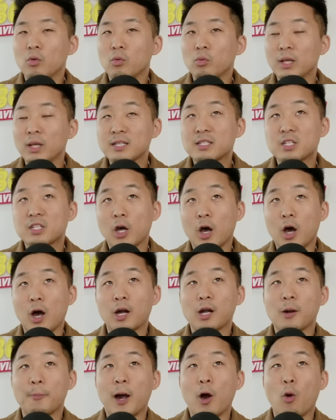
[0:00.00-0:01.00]
let's
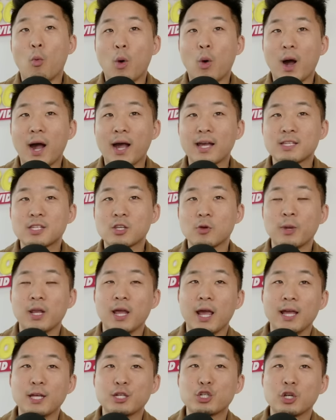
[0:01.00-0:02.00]
talk about why so many
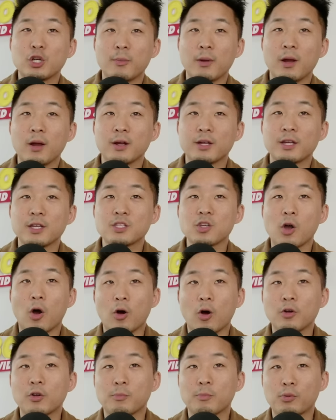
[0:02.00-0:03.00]
Asian Americans
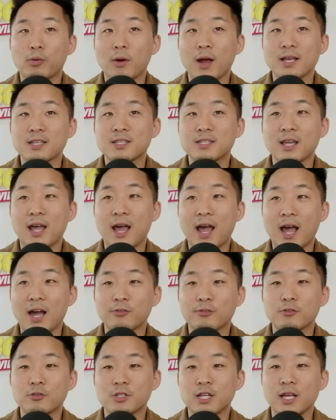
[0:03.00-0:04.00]
are depressed
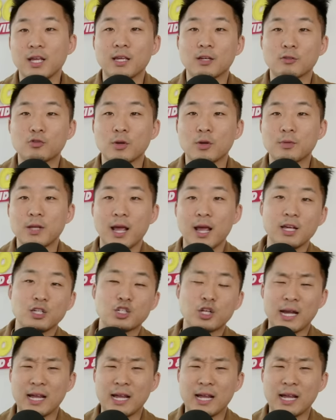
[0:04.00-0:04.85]
after taking a trip to Asia.